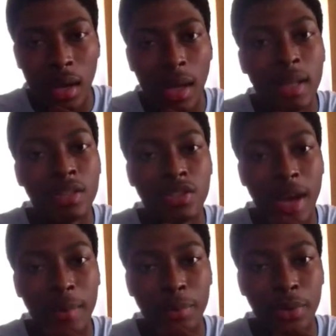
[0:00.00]
In the
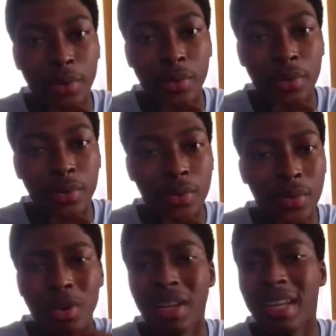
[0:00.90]
chapter,
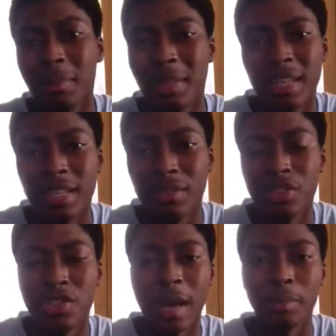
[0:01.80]
at the beginning of
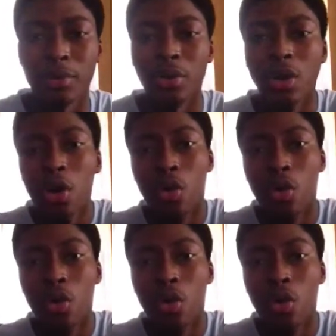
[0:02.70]
the chapter,